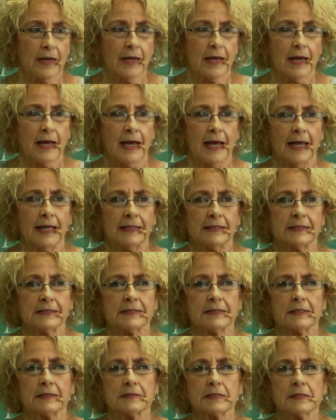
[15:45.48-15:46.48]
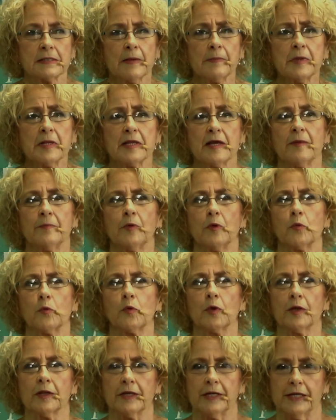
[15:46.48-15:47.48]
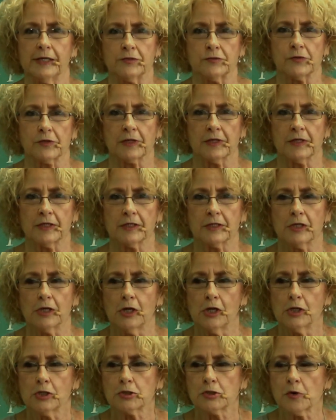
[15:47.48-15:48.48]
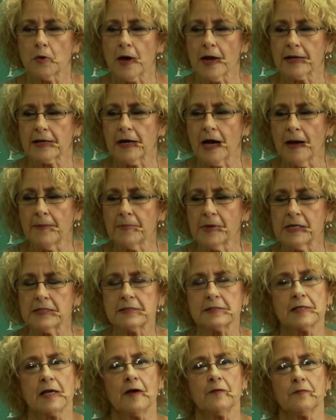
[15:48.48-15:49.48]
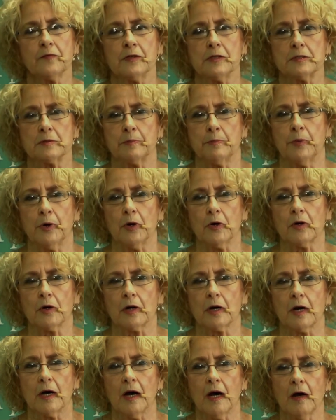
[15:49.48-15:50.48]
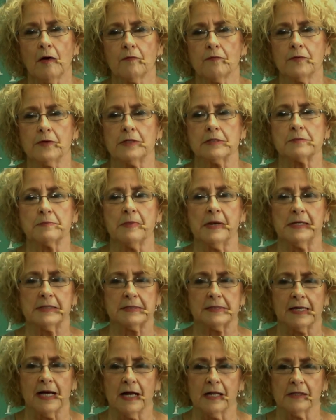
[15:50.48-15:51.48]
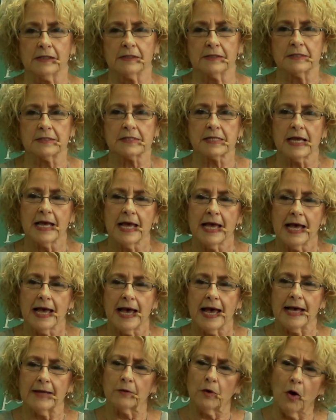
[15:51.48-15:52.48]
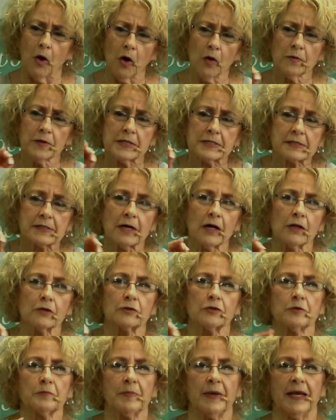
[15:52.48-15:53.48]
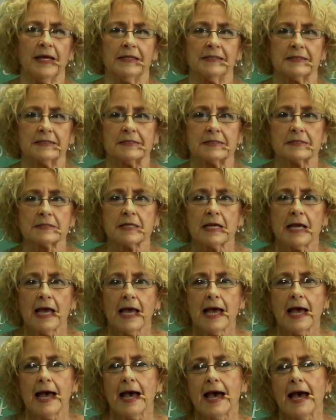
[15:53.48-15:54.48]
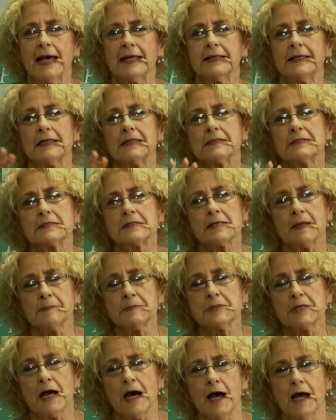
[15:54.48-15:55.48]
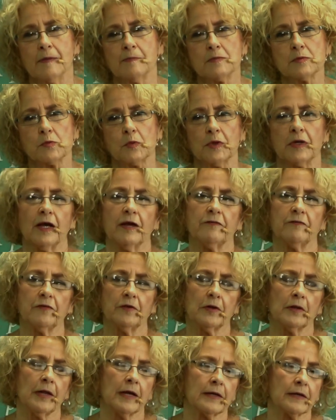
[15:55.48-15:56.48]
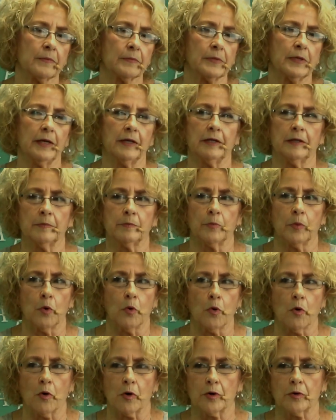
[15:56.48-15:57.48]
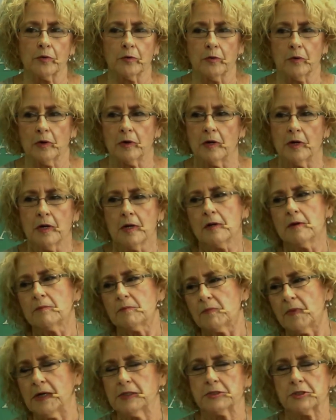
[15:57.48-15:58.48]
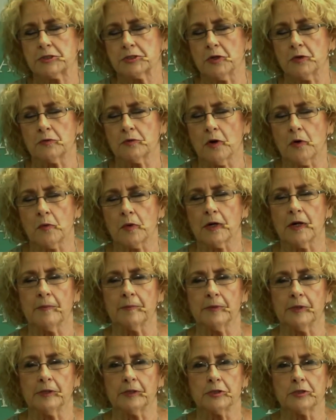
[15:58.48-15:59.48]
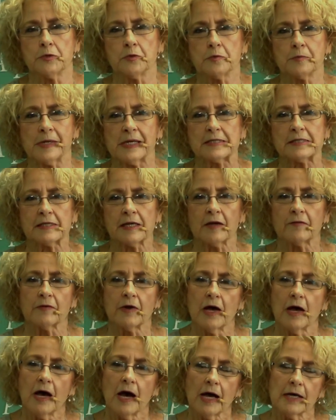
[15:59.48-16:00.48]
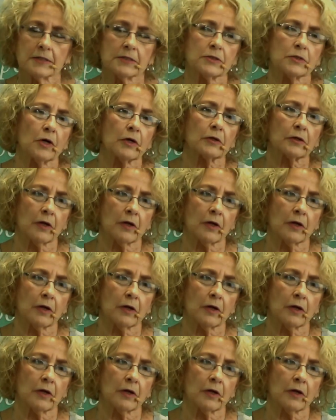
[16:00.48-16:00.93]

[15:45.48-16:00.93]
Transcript: And some of them are really intricate. So I got myself this book of these mandalas and all these colored pens. And sometimes when I feel like I'm getting bored or I just don't know what I'm going to do with myself, I start